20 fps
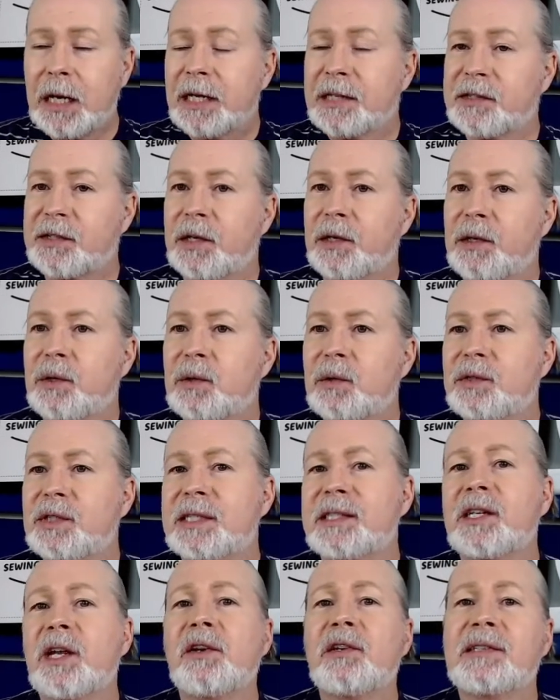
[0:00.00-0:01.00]
So
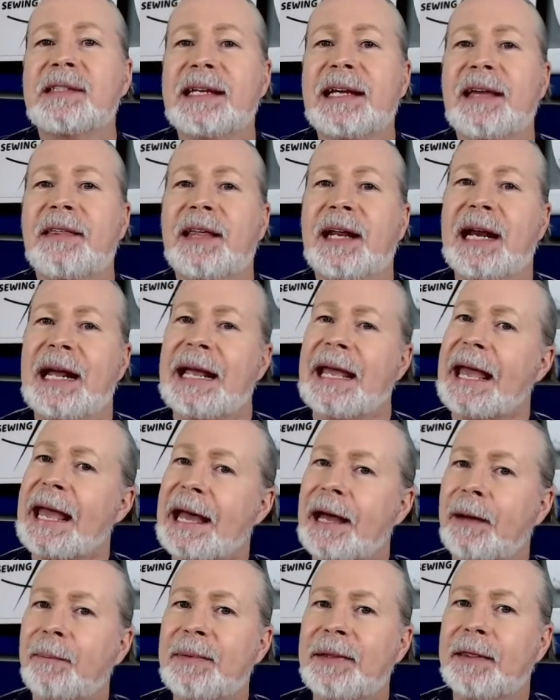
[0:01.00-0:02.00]
just understand that I
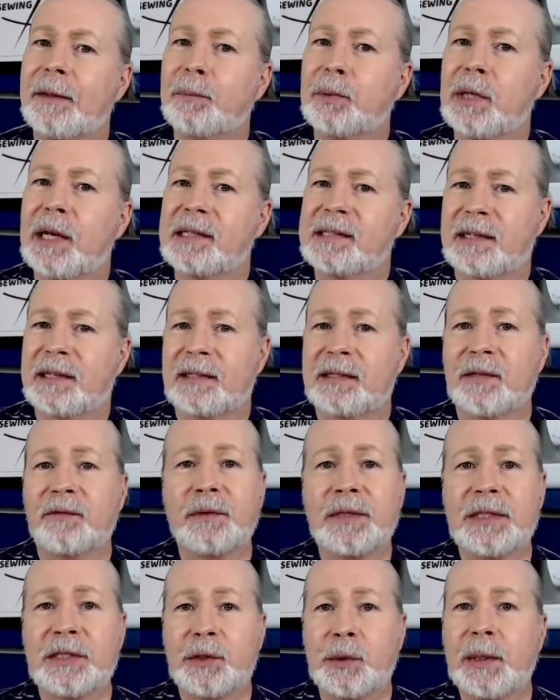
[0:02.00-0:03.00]
am in the process of
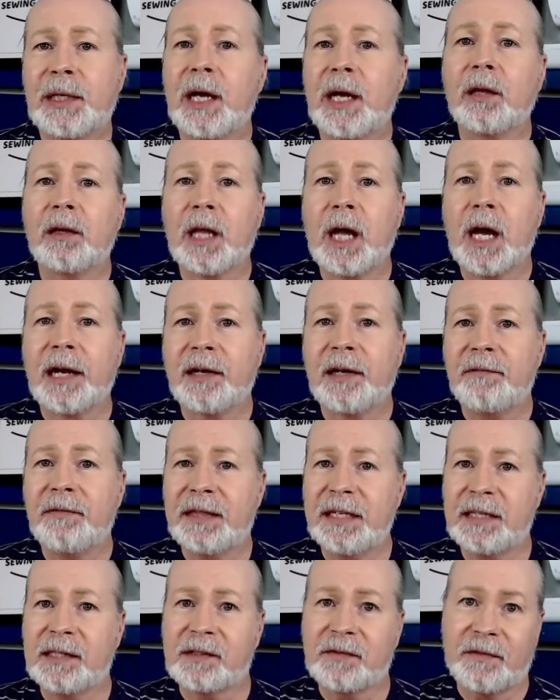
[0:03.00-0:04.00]
redoing a lot
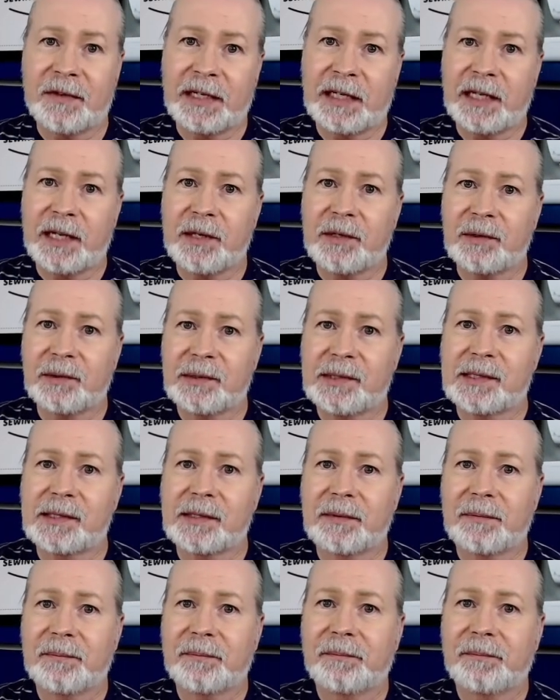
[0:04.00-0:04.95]
of these videos.